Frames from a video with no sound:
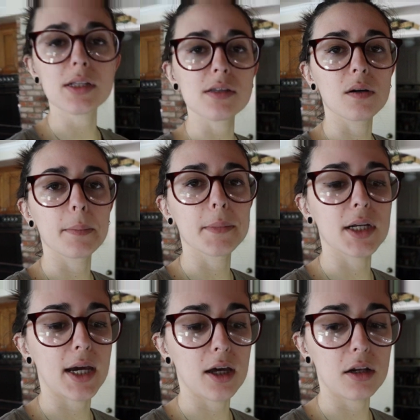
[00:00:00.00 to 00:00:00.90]
and so I'm
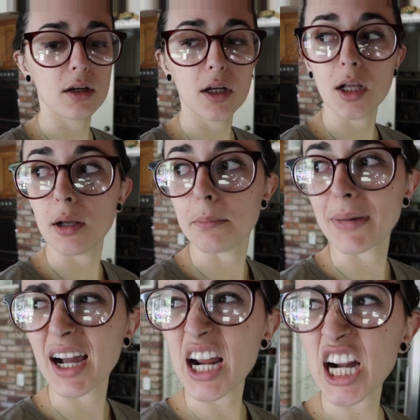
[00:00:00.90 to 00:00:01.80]
gonna add
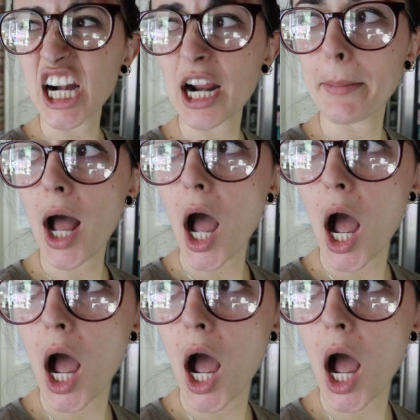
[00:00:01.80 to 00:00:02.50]
my crema.